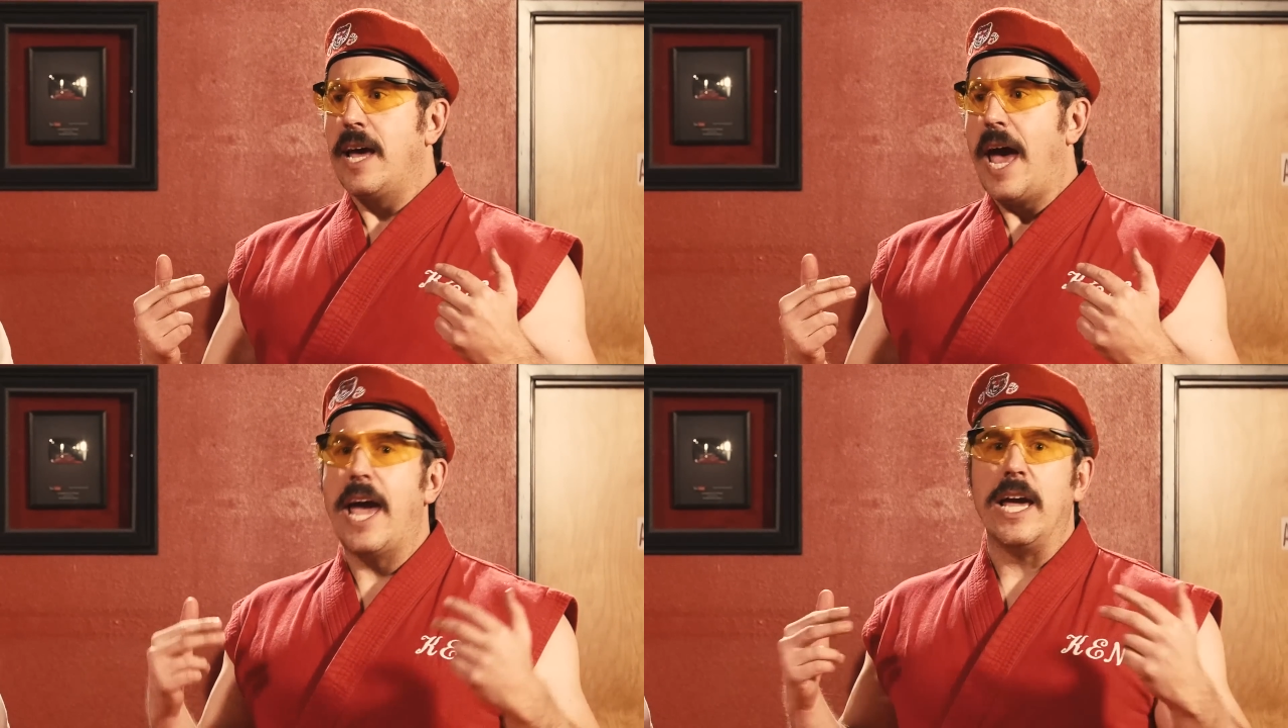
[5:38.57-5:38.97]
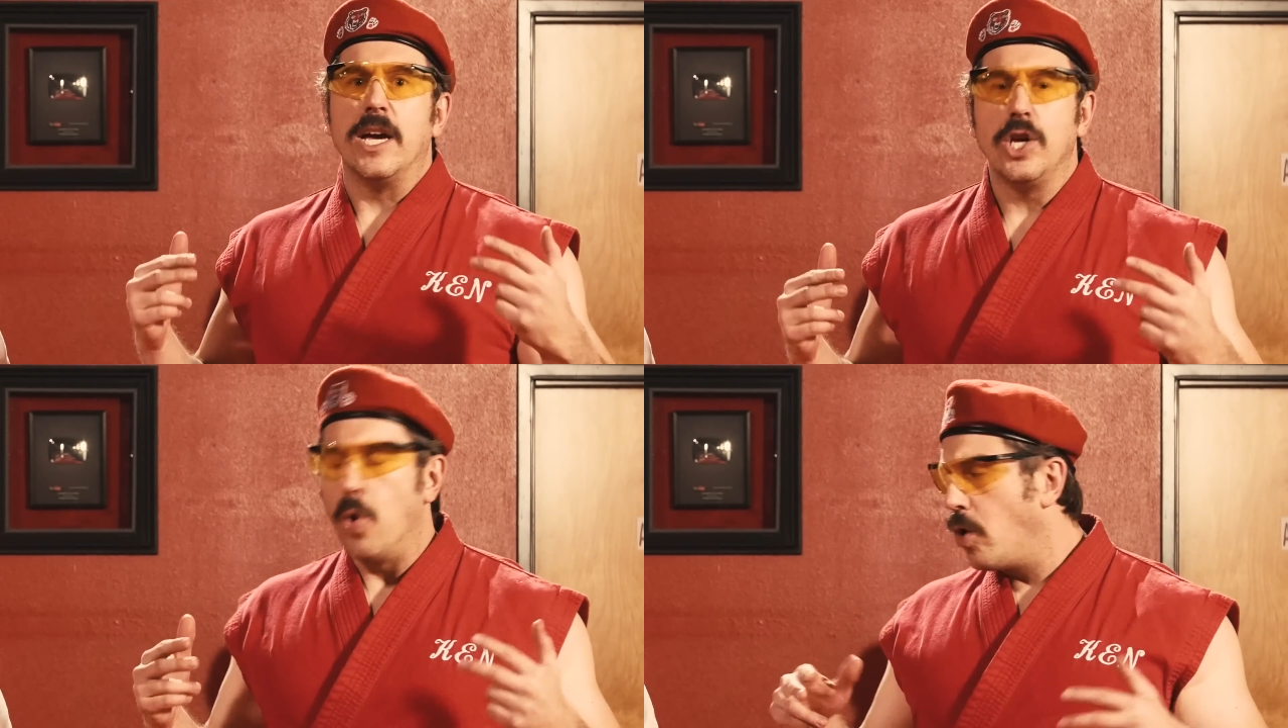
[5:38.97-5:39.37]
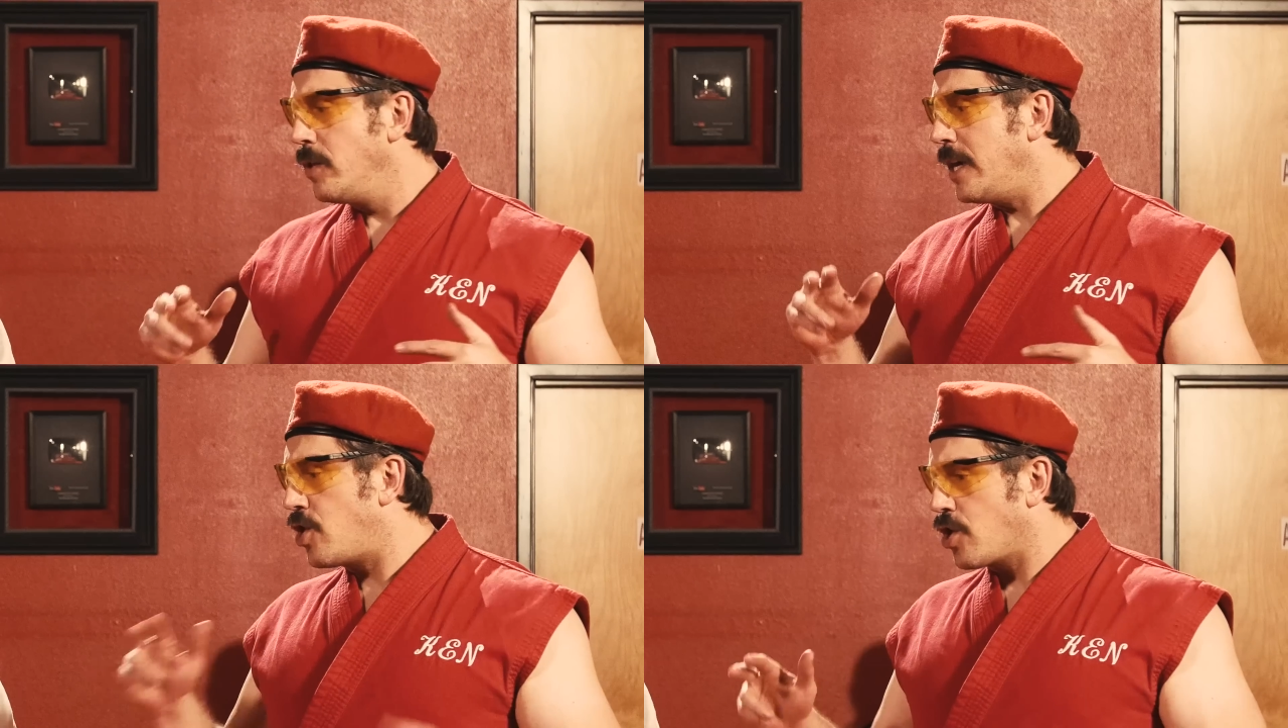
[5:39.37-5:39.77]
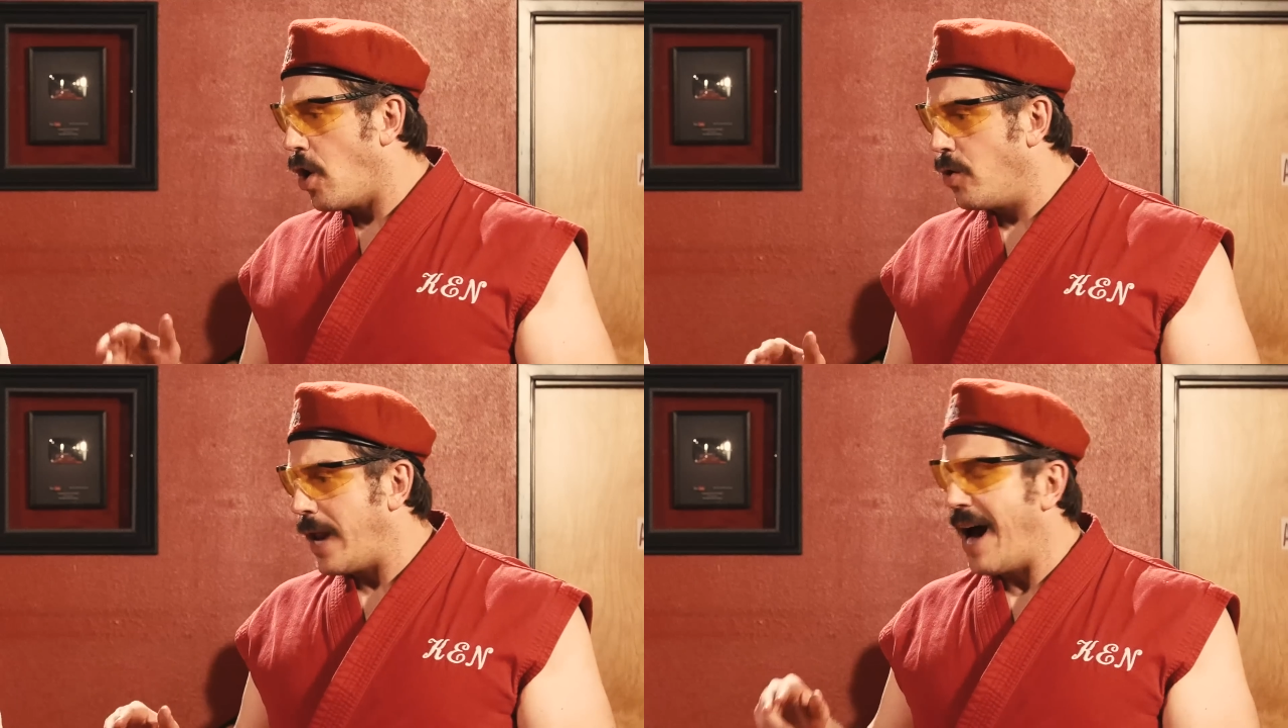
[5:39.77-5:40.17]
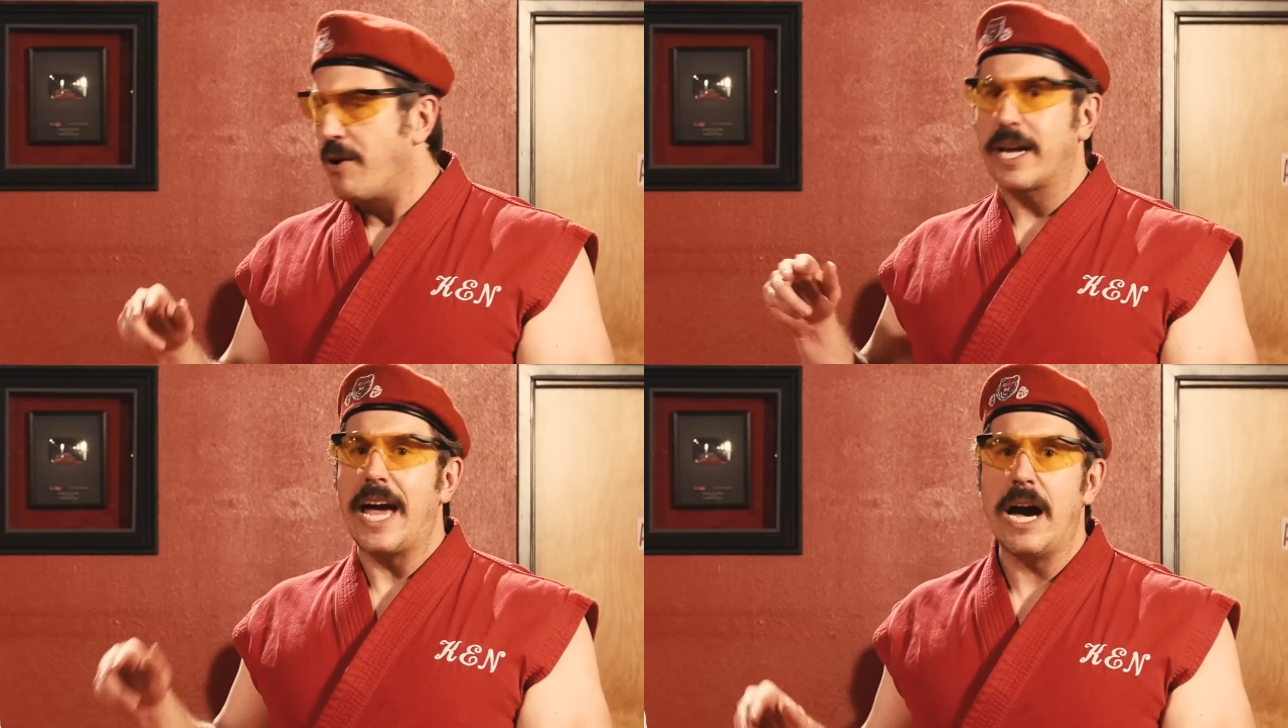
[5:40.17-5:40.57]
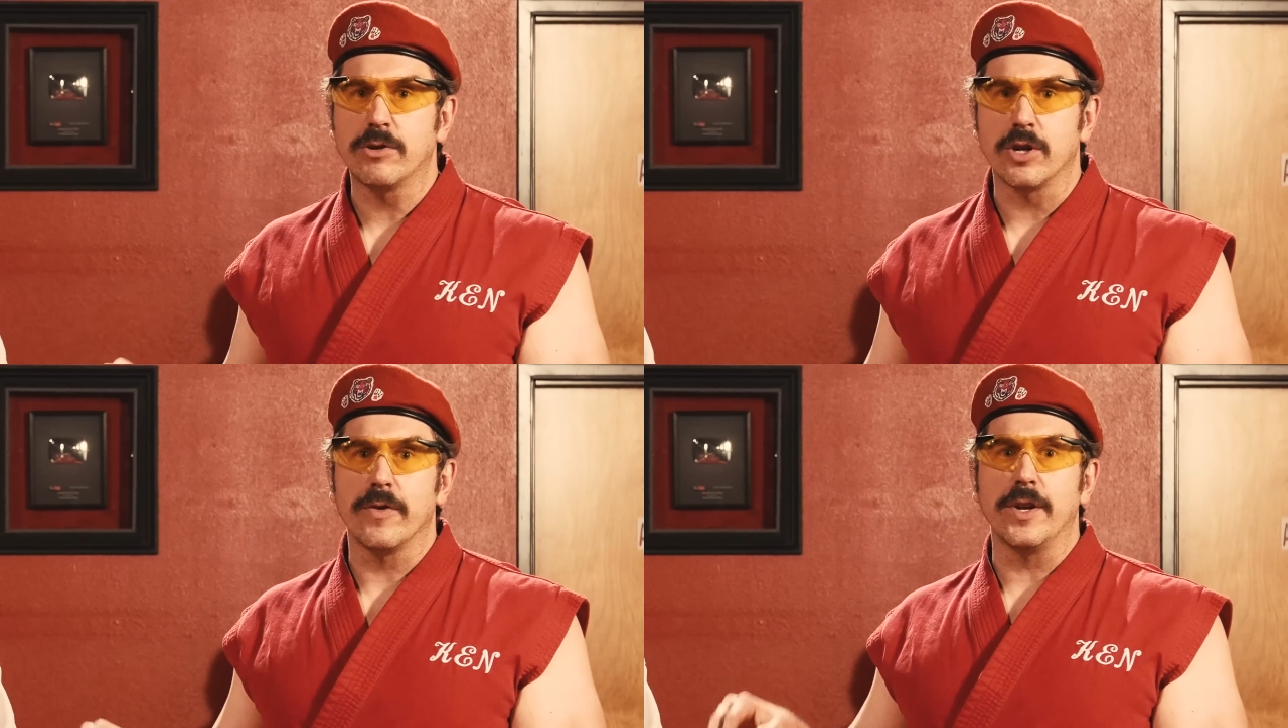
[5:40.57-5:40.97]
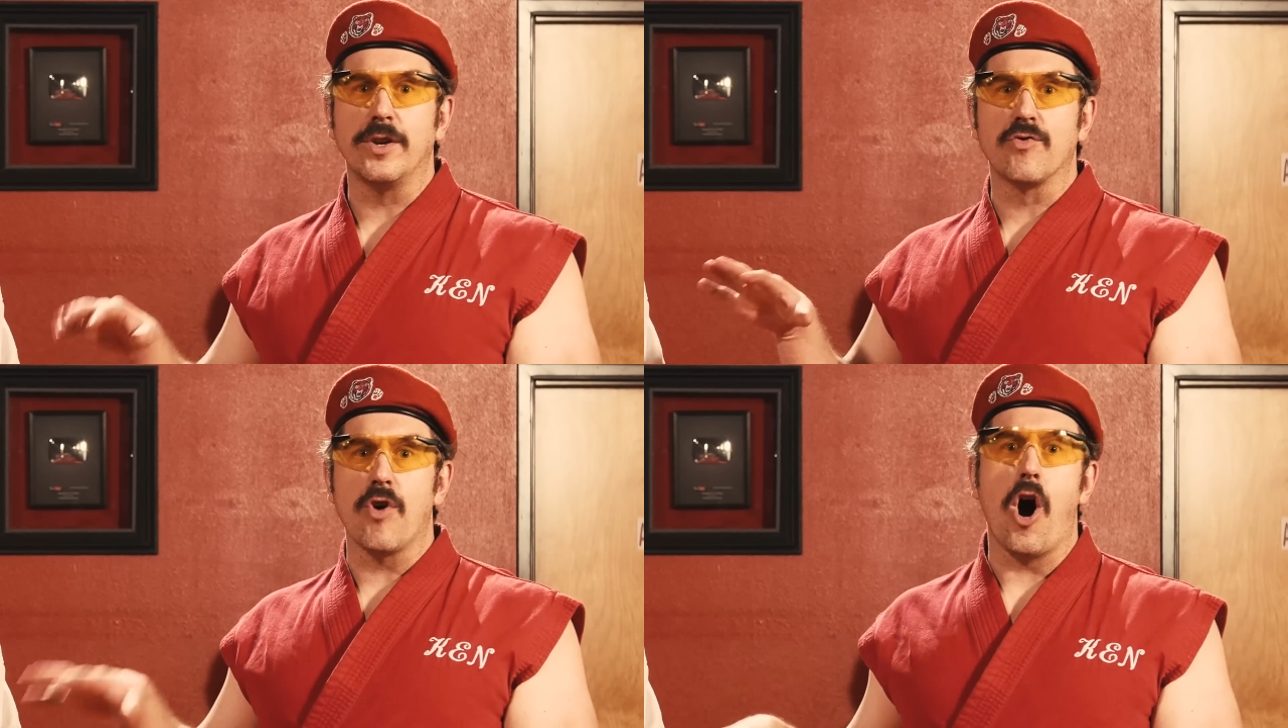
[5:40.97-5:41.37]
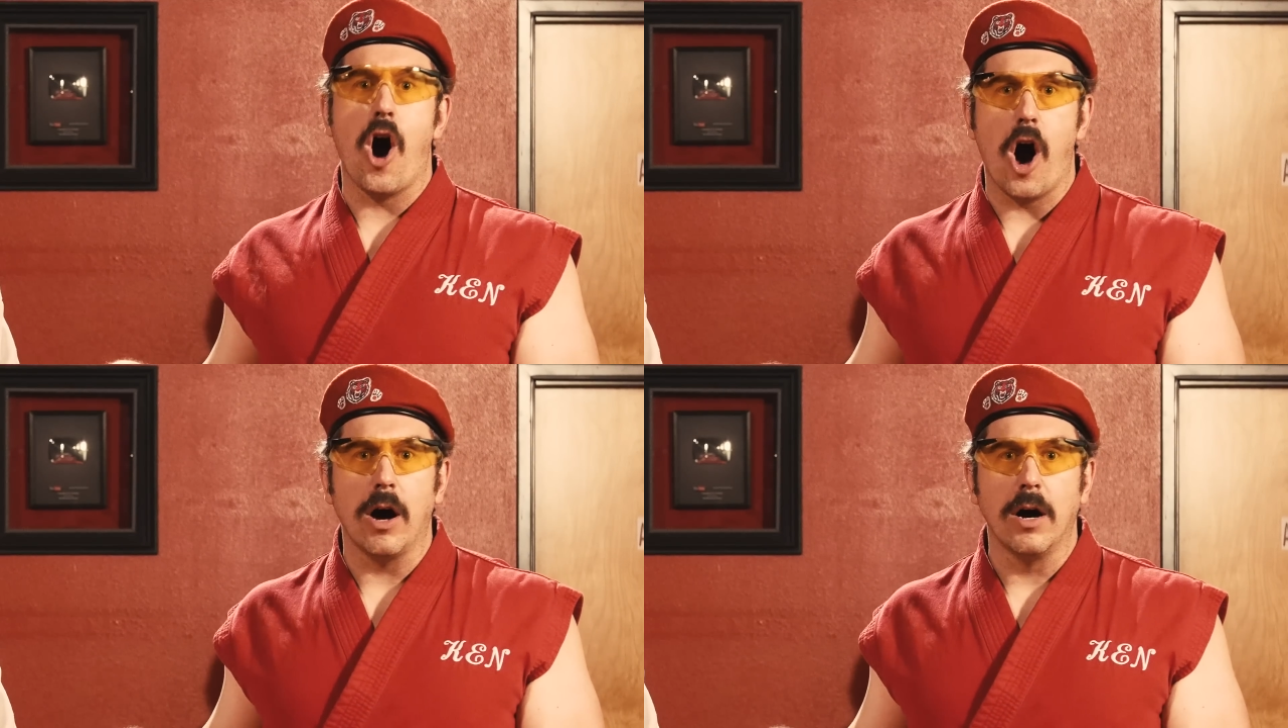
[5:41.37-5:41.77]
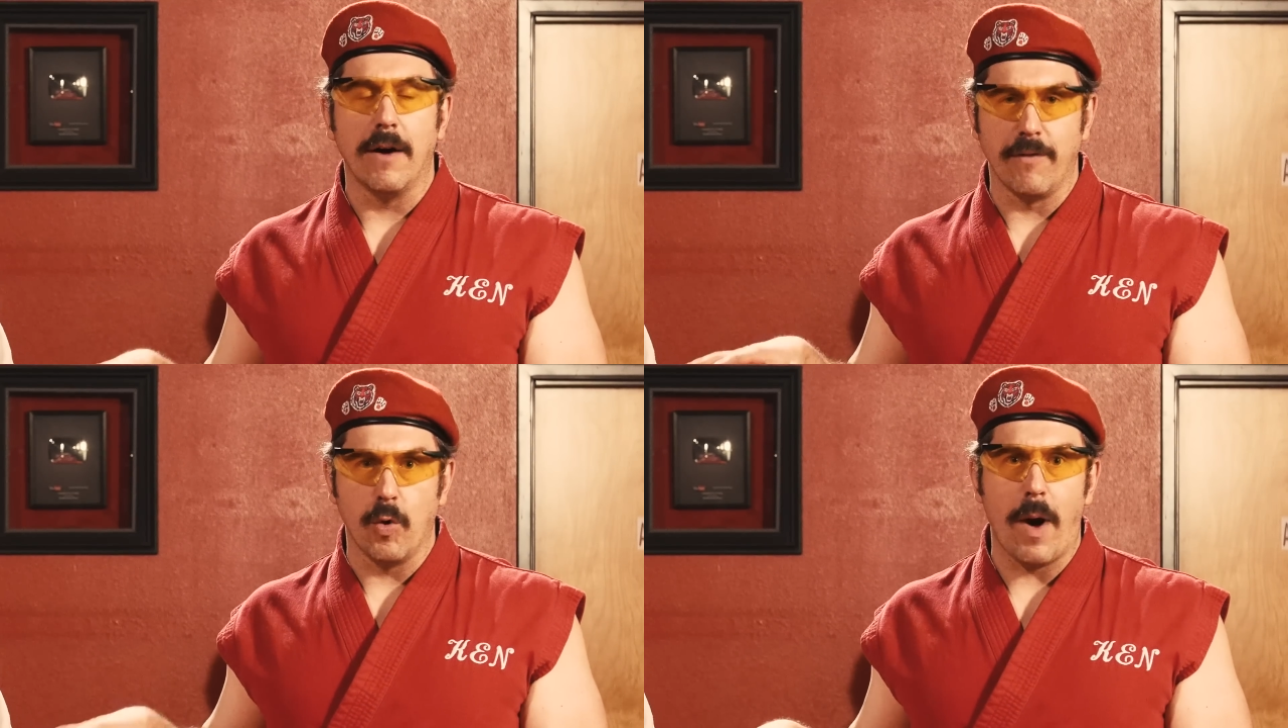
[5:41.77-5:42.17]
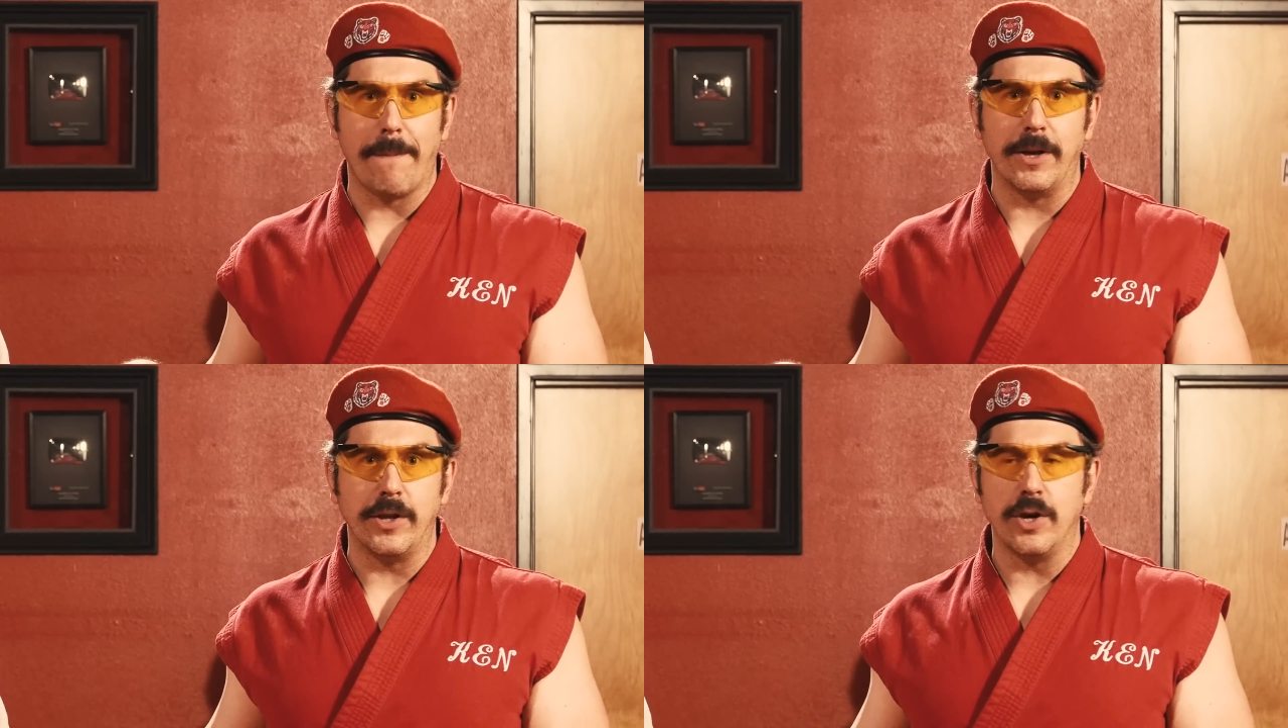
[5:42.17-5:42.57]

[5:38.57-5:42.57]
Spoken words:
hey, you only showed how to counter the draw of the weapon.